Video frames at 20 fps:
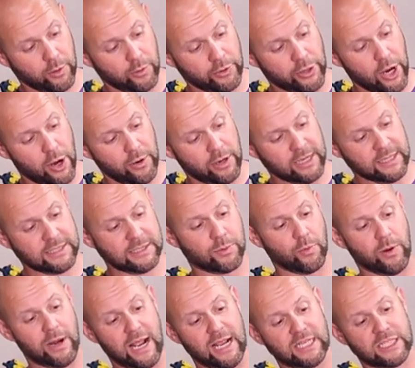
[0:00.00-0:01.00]
you'll
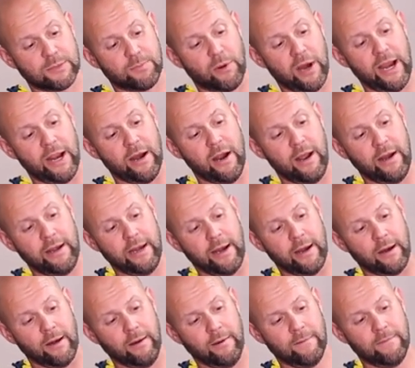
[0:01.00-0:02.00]
notice when I spray it on
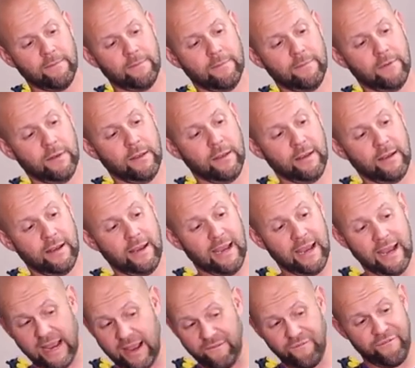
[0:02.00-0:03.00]
here,
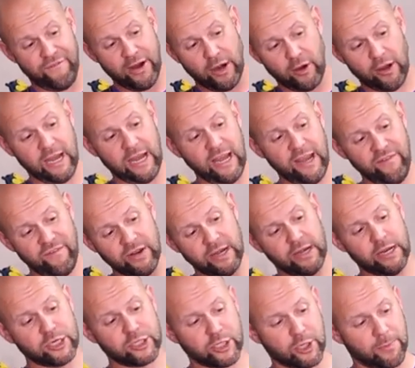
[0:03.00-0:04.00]
very
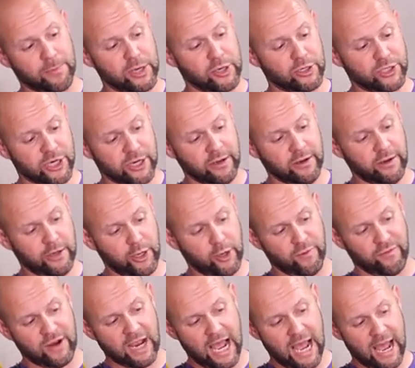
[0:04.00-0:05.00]
even distribution.
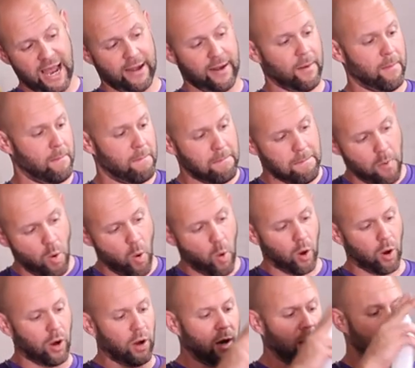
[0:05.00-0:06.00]
You've got
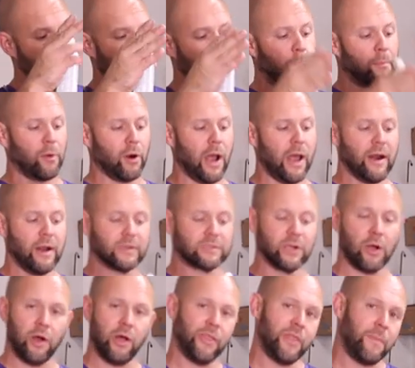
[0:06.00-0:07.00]
more
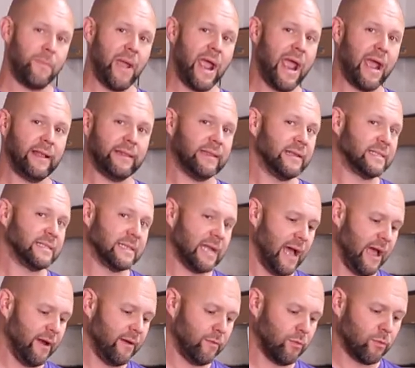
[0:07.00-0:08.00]
product on the pad that's
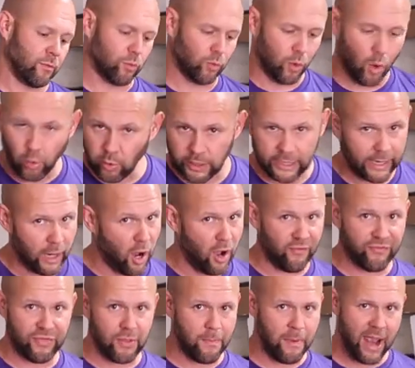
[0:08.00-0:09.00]
not rolling
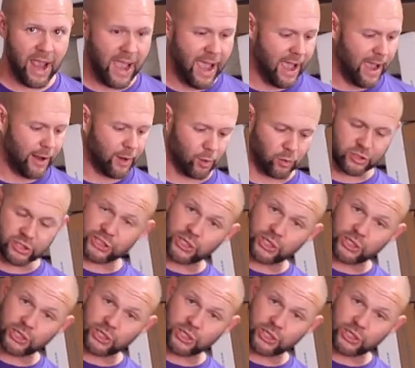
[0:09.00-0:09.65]
off the pad or